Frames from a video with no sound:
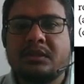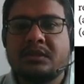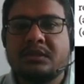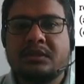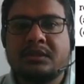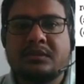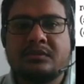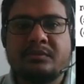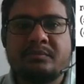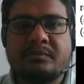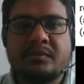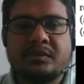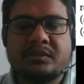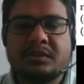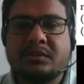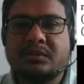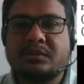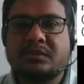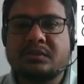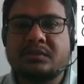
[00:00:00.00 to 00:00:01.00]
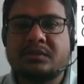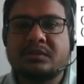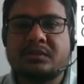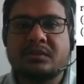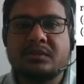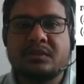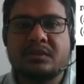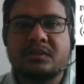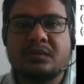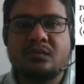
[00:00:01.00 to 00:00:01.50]
This
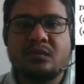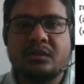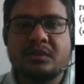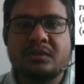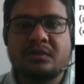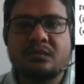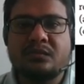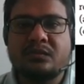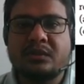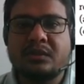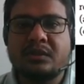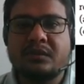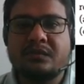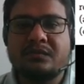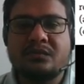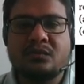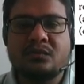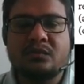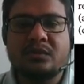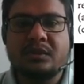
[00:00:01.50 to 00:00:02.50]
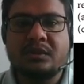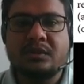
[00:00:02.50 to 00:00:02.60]
represents what we have to tell.